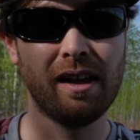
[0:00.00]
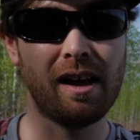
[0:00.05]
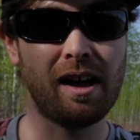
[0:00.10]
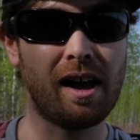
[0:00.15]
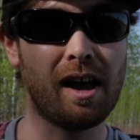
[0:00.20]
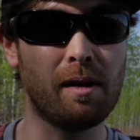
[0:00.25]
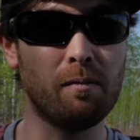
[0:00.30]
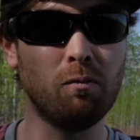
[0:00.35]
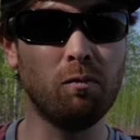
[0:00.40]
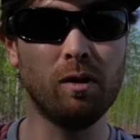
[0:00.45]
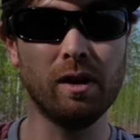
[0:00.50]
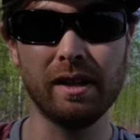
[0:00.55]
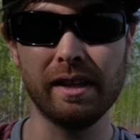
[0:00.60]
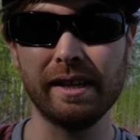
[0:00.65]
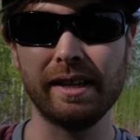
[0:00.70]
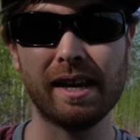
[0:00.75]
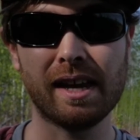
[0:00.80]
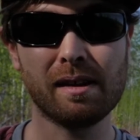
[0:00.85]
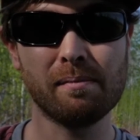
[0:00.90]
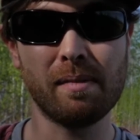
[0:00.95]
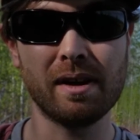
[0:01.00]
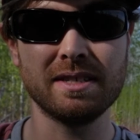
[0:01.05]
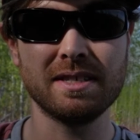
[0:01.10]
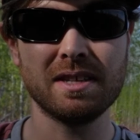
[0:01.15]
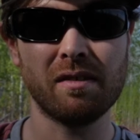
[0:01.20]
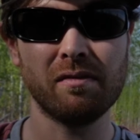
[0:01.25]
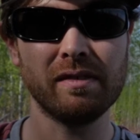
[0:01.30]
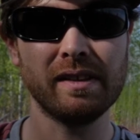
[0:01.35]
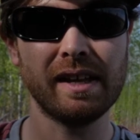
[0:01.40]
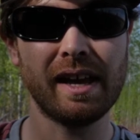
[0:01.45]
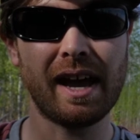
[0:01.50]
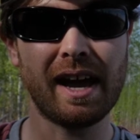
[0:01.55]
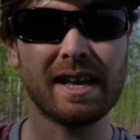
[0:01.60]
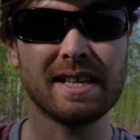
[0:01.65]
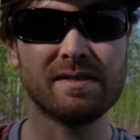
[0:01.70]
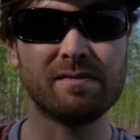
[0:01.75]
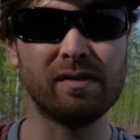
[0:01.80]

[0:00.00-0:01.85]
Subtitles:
I'm really kicking myself in the ass